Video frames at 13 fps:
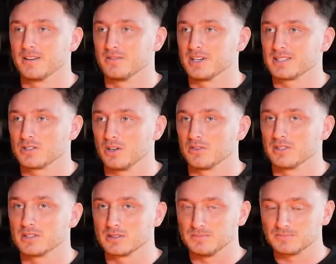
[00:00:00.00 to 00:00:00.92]
risk
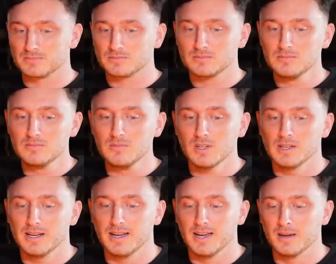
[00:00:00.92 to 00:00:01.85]
tolerance.
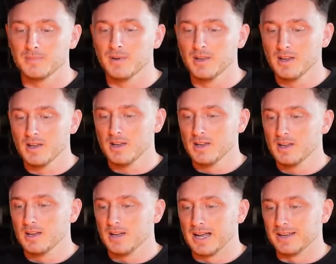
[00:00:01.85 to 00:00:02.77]
Um
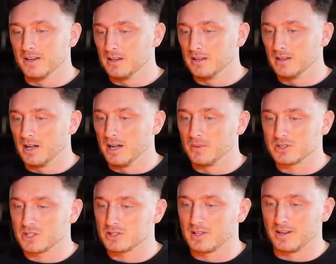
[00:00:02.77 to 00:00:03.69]
and I
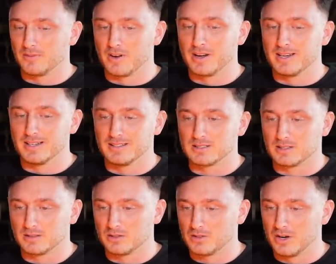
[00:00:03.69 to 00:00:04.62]
was just like very
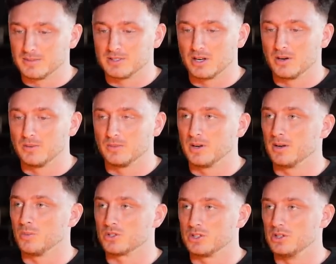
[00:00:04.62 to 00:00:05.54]
into crypto,
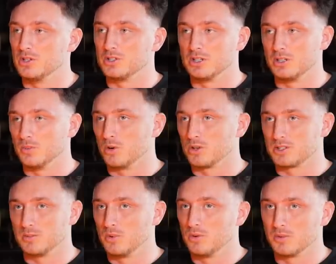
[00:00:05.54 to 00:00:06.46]
like watching YouTube,
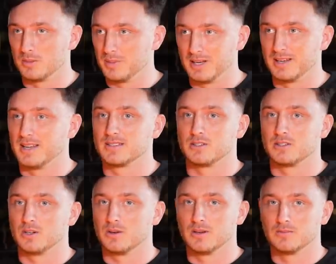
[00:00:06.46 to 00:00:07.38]
watching what all the billionaires are
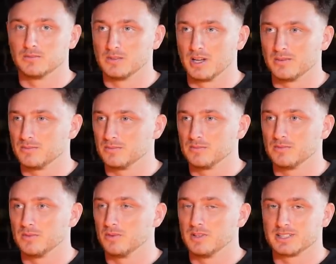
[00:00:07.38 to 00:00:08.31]
doing. Like
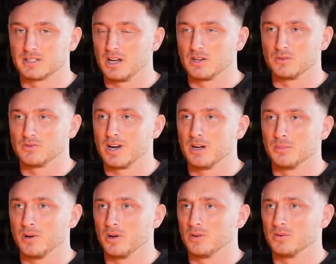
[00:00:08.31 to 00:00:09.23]
this guy called Raoul
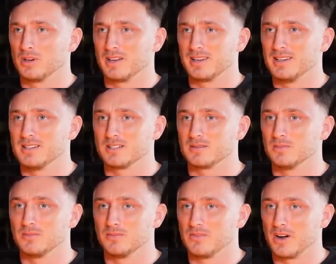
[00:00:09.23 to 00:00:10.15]
Pal, like he's
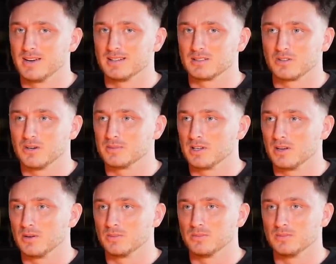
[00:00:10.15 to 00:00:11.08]
very into
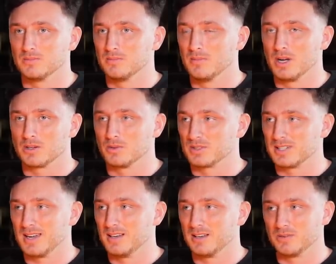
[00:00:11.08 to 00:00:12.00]
crypto, Michael
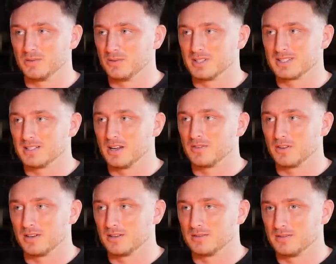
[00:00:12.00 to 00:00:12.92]
Saylor and all this stuff.
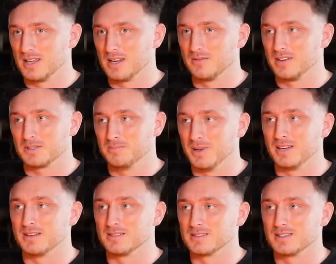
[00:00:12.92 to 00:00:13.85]
Like they invest
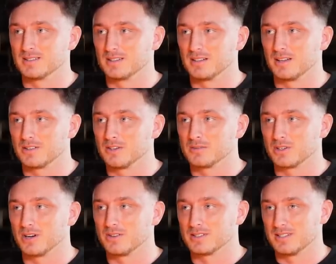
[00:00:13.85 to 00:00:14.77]
billions into like
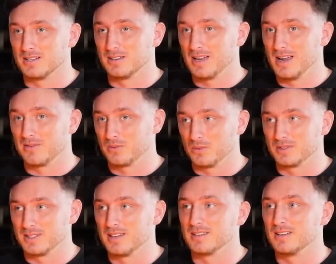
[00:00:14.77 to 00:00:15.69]
cryptocurrency and everyone
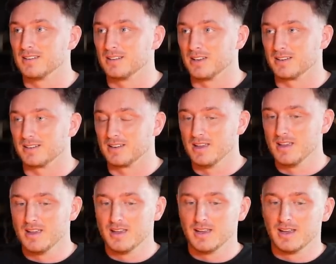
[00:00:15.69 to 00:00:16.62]
did. Yeah. Like
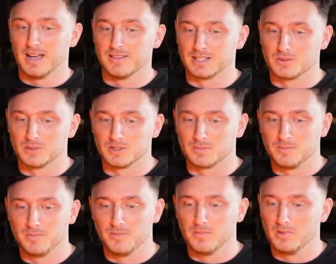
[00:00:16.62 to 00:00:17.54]
and this was
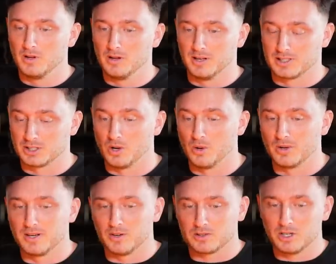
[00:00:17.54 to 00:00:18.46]
I sold
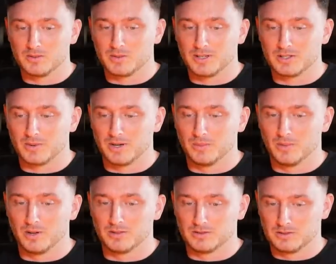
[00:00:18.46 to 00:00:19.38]
it in October
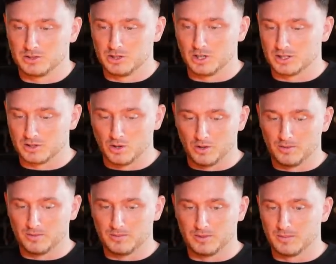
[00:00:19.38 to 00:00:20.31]
2021. Just got
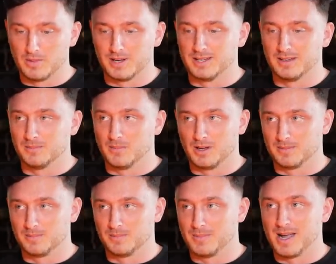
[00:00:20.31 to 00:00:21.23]
the money in my
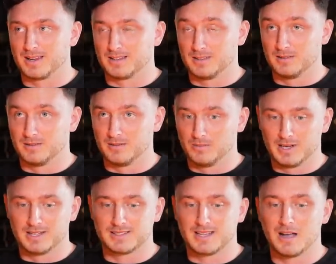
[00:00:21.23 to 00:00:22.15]
bank, and
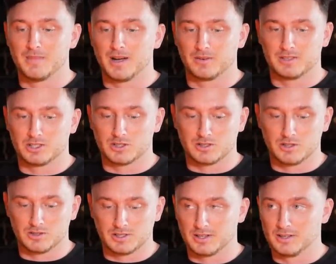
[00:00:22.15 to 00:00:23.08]
when it's that amount, it just
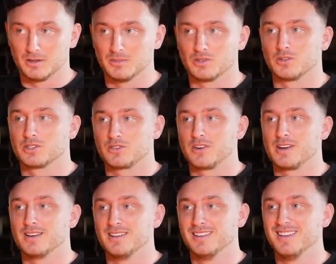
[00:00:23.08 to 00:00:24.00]
looks like numbers on a
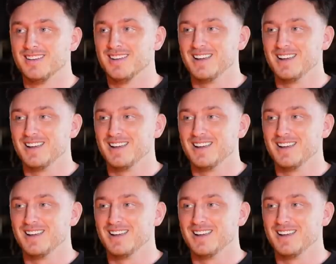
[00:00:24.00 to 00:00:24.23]
screen. Mm-hmm.